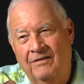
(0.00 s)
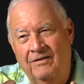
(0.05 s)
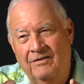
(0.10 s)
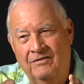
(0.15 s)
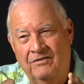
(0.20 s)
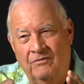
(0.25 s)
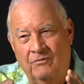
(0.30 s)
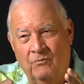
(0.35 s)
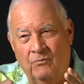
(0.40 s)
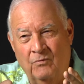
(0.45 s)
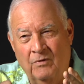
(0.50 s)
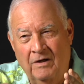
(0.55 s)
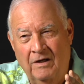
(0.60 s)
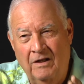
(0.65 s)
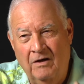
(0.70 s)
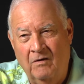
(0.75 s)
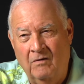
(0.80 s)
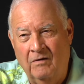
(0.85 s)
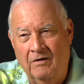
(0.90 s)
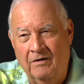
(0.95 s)
This is really
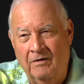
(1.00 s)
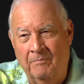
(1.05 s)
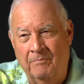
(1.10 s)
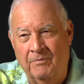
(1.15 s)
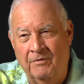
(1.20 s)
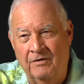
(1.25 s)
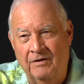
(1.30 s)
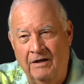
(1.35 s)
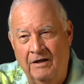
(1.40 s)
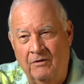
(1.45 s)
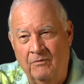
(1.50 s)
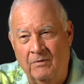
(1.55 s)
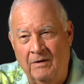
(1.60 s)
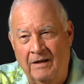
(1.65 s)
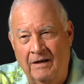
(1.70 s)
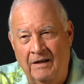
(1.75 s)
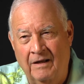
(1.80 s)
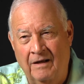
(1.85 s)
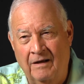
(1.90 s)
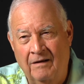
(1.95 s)
hard. It's a
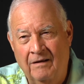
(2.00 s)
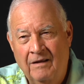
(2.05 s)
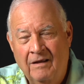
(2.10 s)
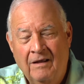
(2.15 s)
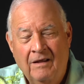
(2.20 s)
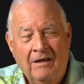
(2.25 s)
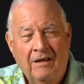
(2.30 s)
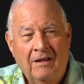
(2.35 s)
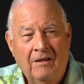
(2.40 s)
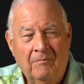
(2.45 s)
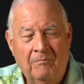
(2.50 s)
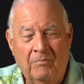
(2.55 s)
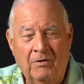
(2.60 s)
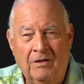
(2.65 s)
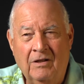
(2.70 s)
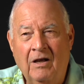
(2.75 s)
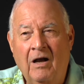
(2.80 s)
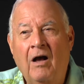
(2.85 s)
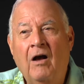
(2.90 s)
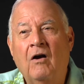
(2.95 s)
completely right unfair
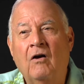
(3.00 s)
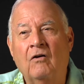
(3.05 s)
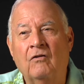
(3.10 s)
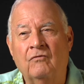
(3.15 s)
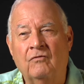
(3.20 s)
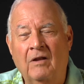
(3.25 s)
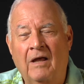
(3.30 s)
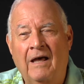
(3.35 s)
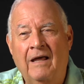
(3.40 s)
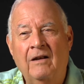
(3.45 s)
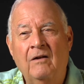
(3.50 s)
question because I,